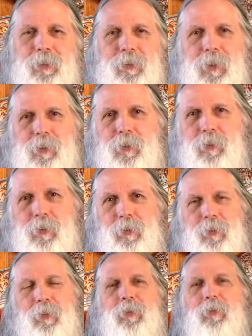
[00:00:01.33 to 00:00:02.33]
Let's
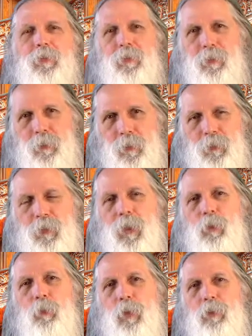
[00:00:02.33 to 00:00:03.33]

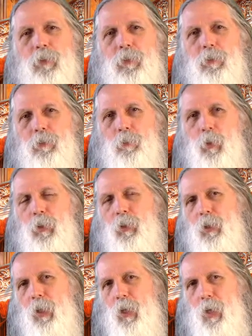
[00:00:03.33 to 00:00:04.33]
take one more
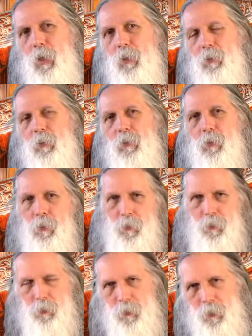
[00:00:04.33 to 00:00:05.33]
look at the
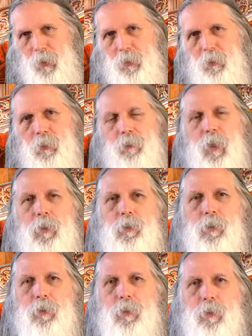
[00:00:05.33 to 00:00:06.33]
cycle of
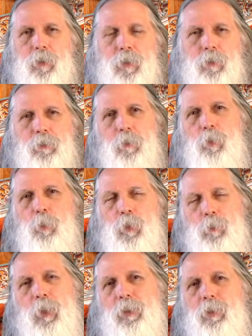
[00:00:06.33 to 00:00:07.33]
consciousness from the
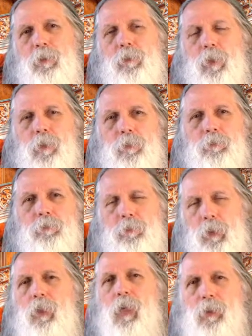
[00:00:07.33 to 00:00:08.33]
perspective of
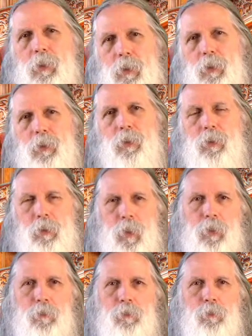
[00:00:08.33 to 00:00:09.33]
the consciousness
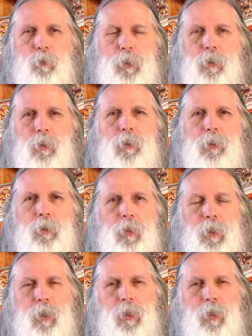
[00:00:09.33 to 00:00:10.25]
itself. What are the